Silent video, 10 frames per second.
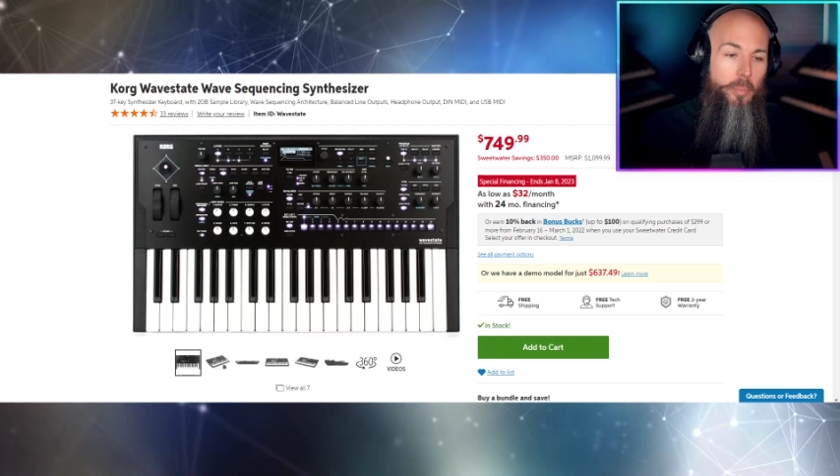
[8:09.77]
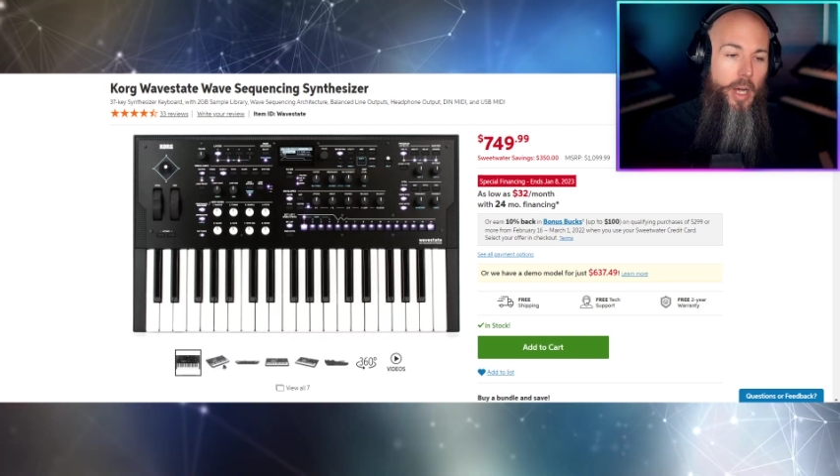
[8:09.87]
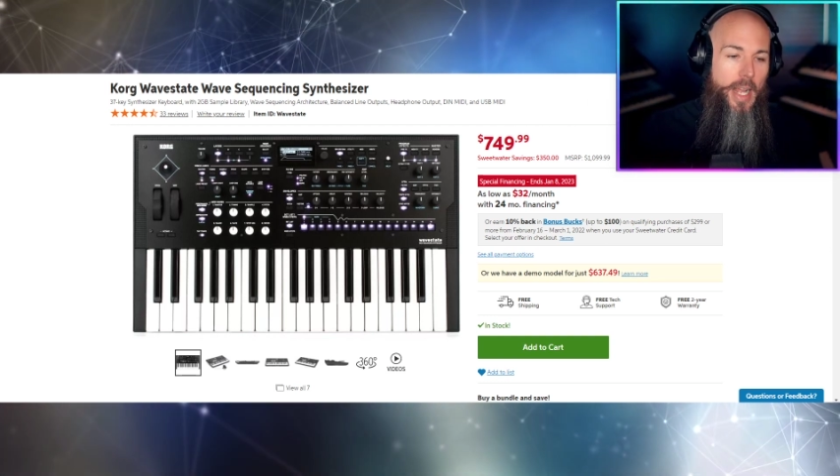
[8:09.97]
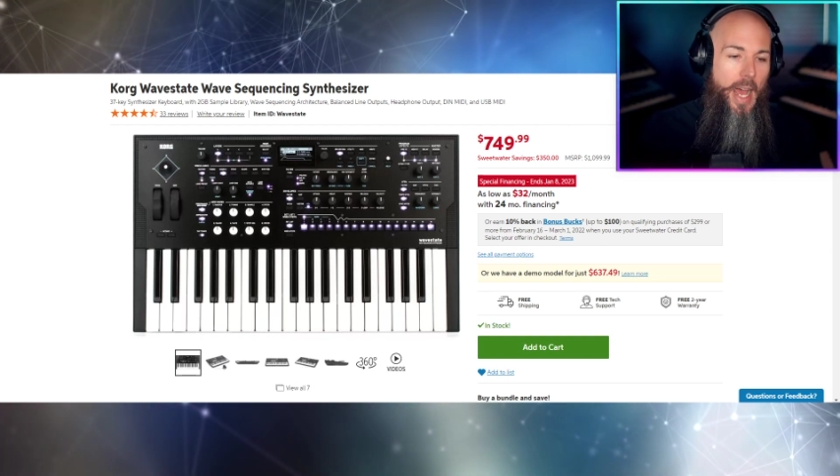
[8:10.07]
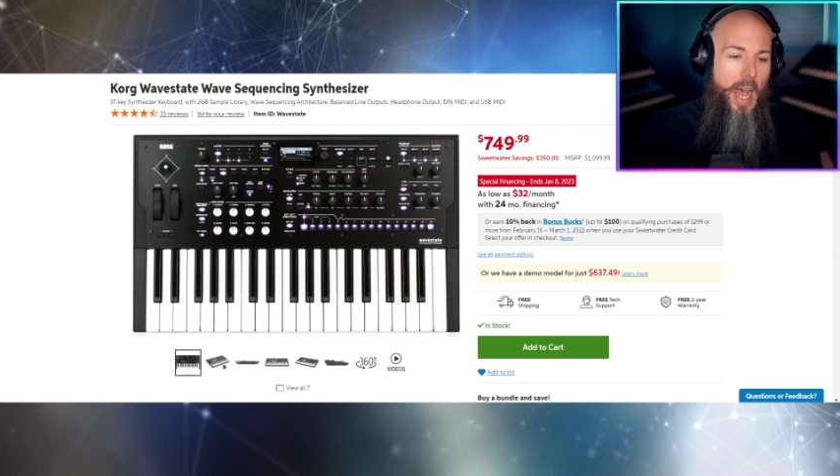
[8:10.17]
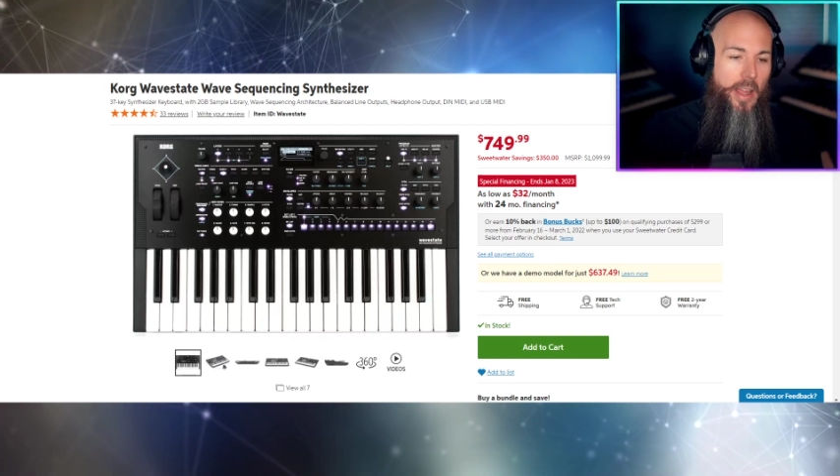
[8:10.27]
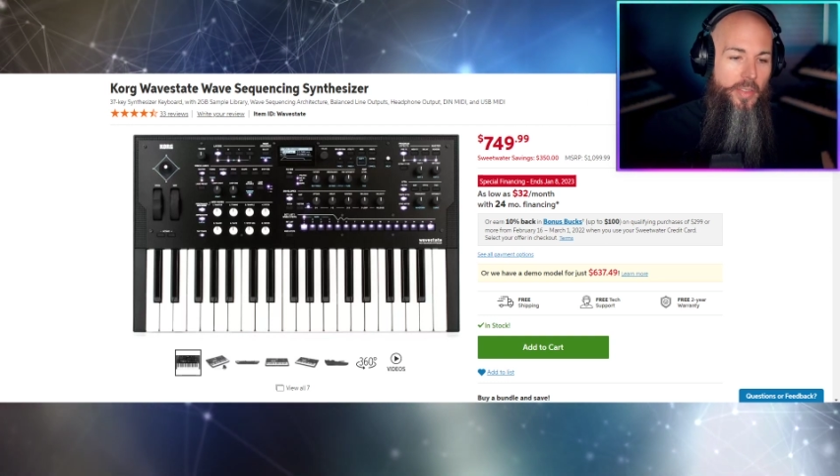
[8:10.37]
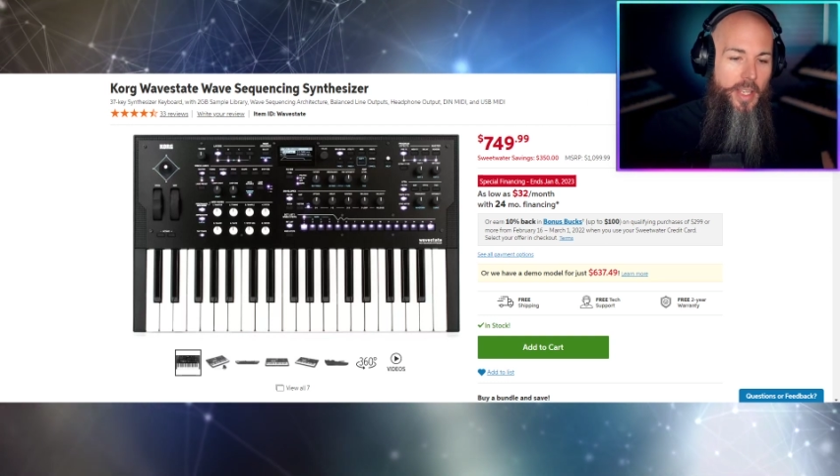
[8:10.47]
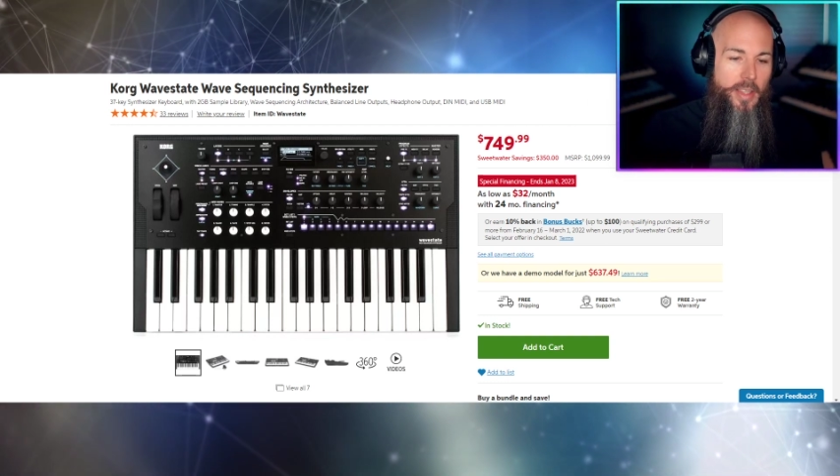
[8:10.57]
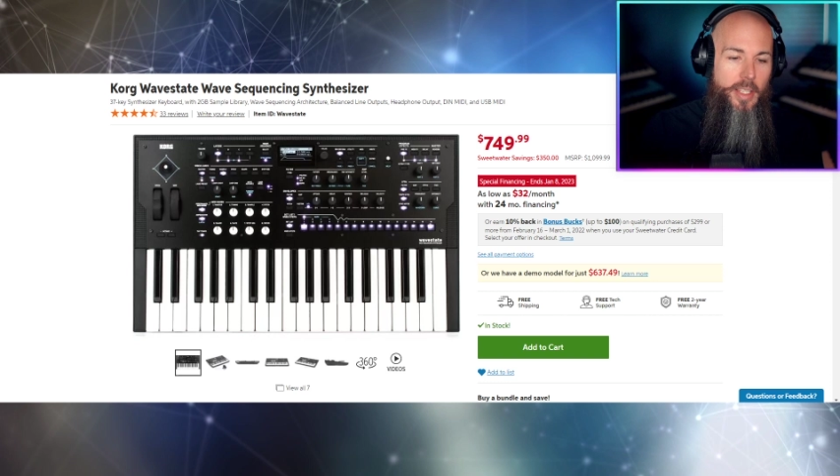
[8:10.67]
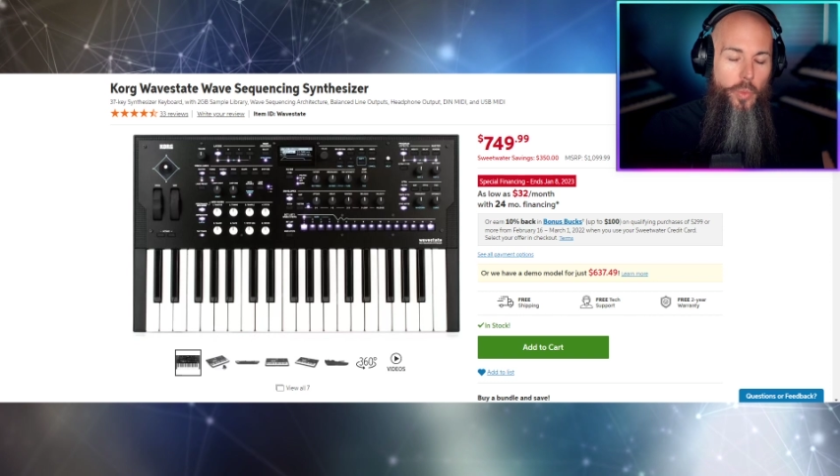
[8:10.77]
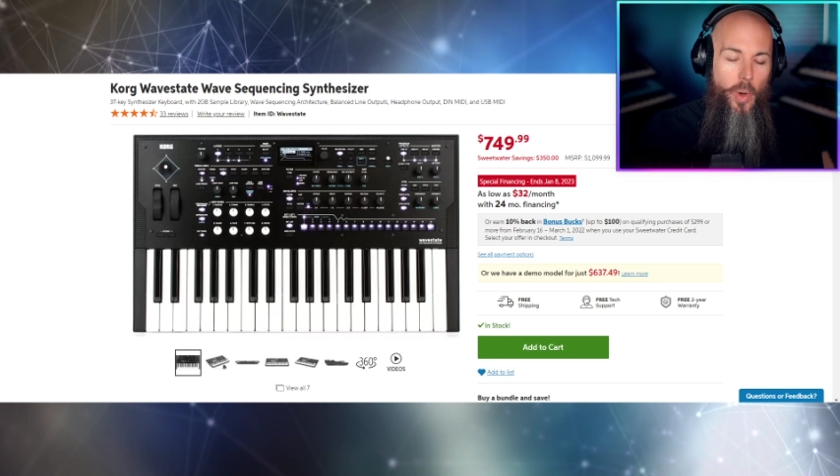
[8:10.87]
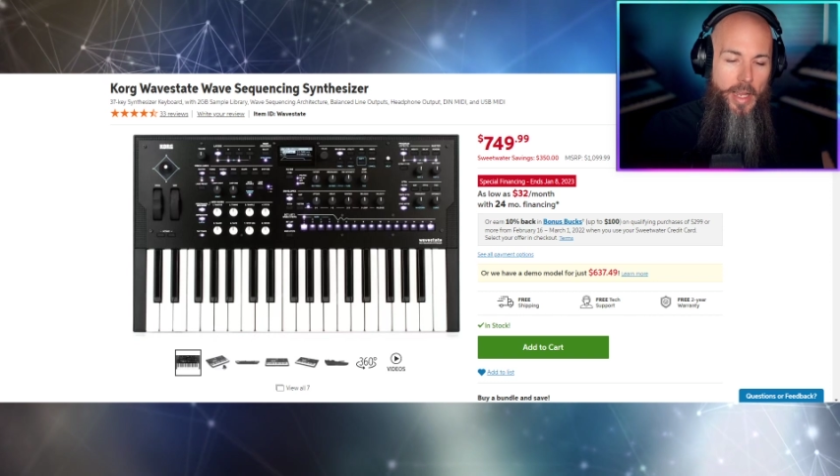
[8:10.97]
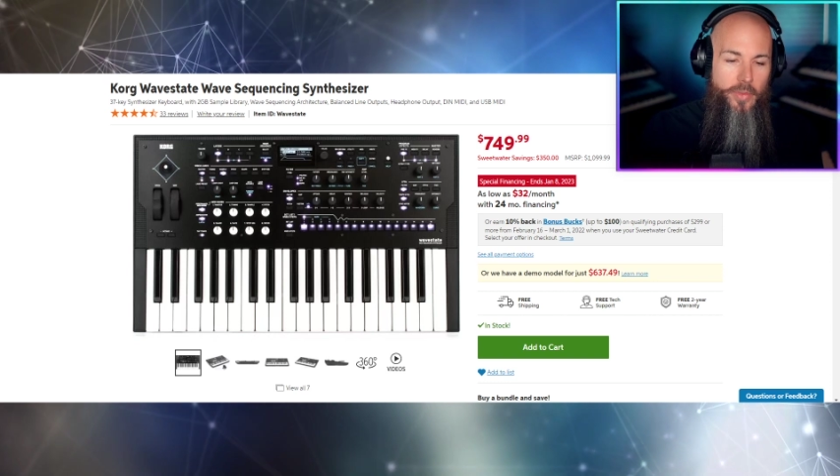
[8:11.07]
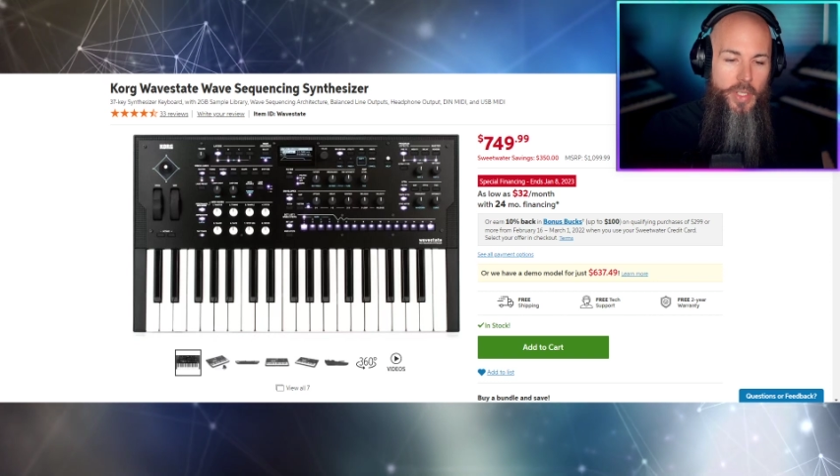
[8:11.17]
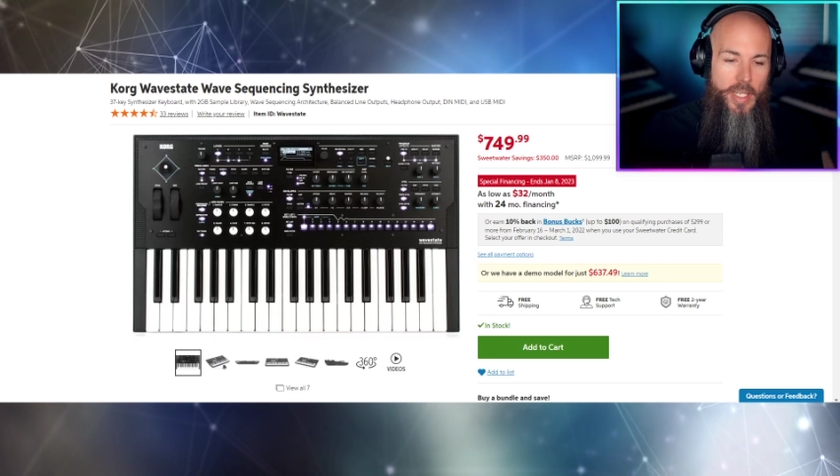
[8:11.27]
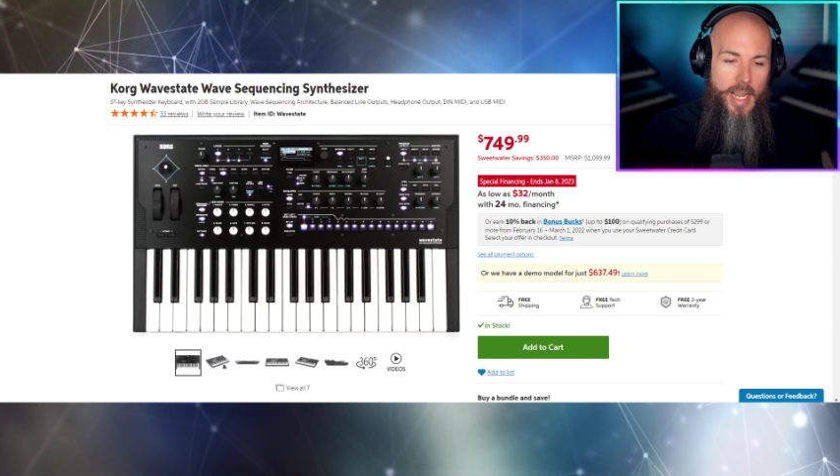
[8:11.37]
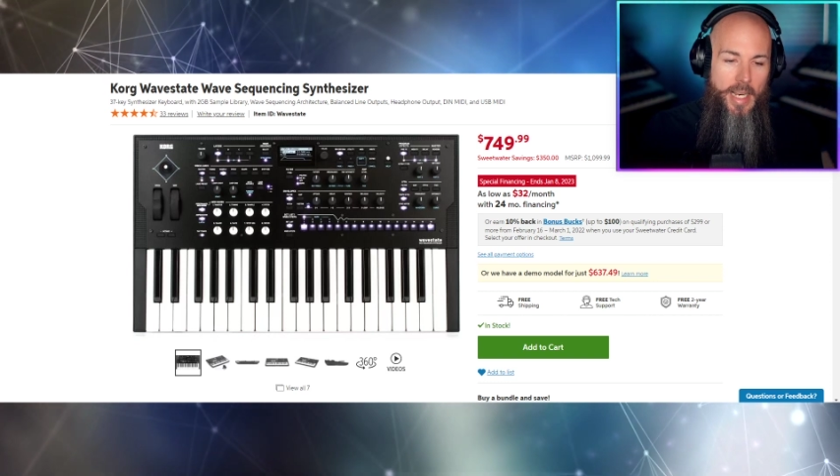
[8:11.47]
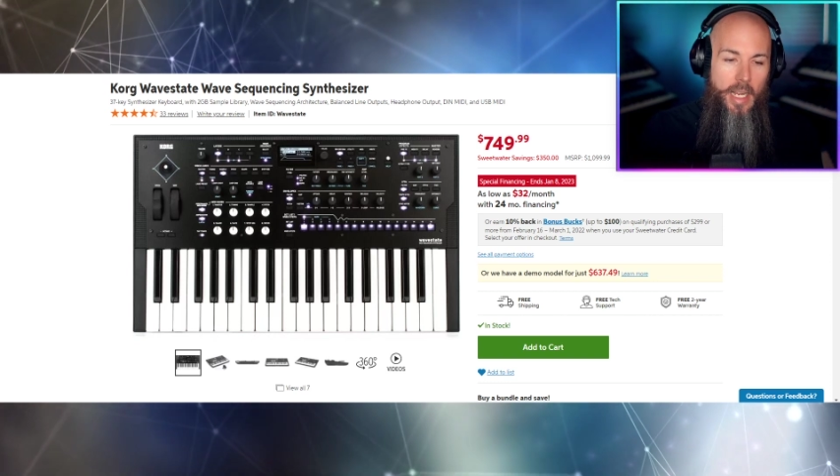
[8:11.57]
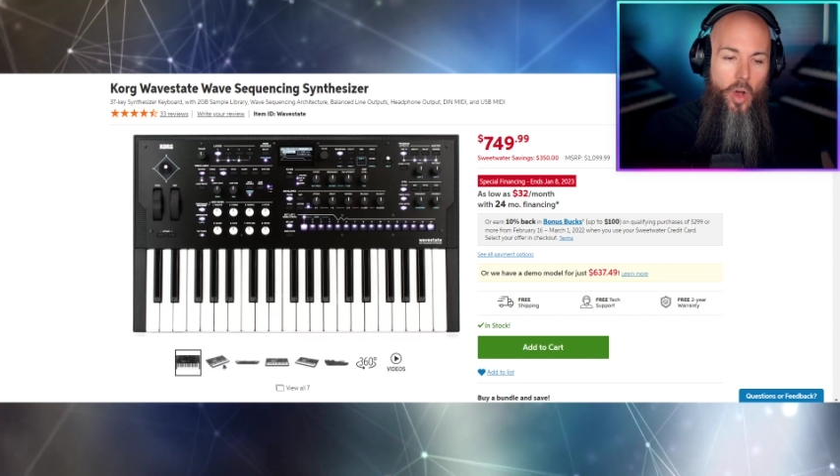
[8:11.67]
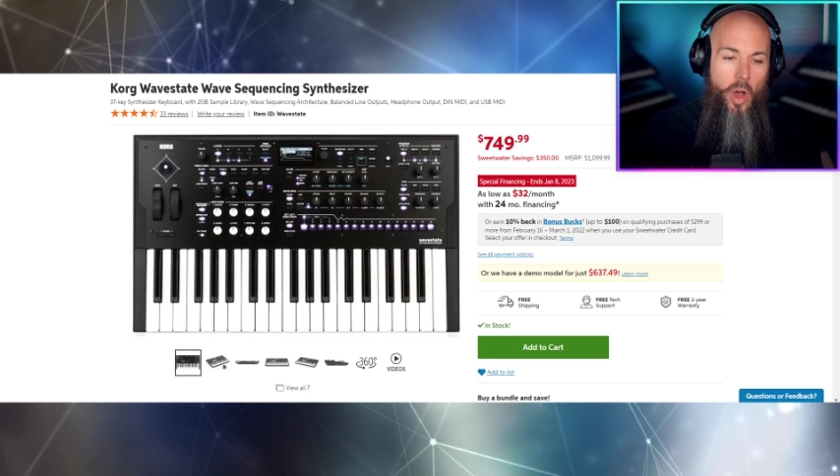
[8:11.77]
but I think the Wavestate